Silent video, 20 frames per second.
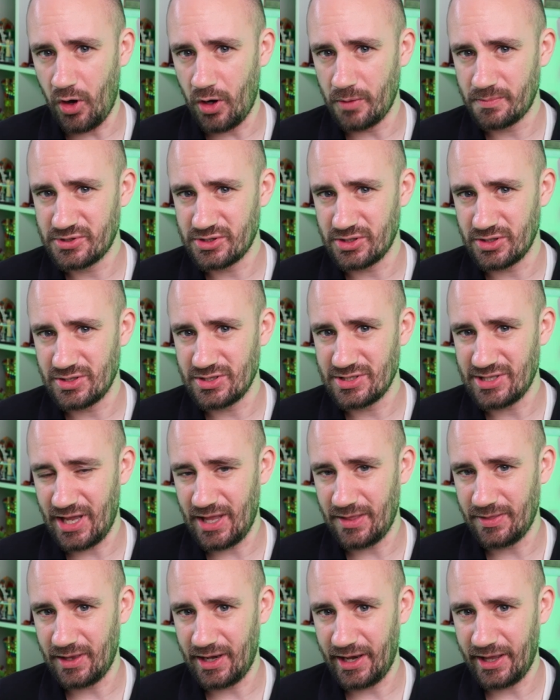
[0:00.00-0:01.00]
options
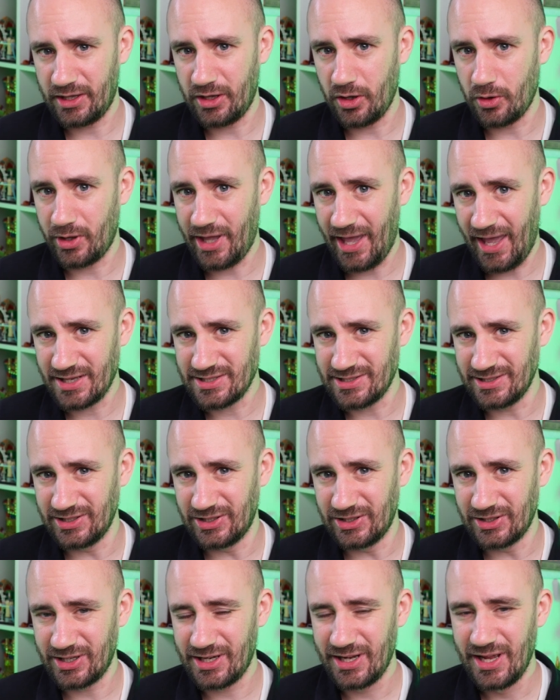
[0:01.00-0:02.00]
in the LEGO
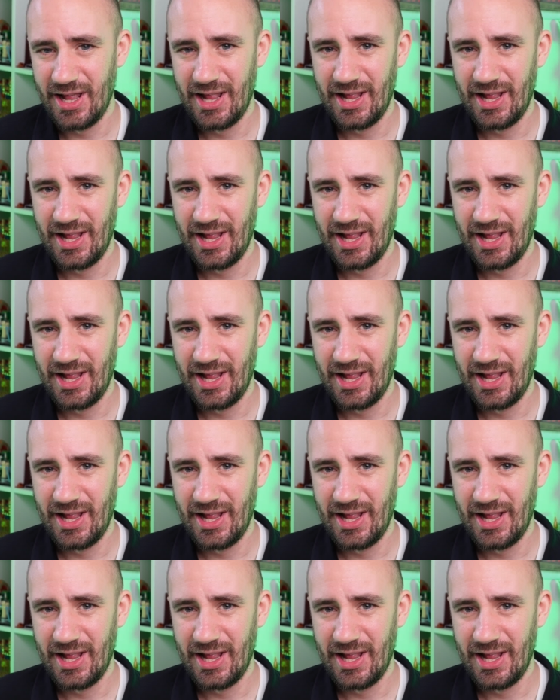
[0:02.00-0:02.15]
catalogue,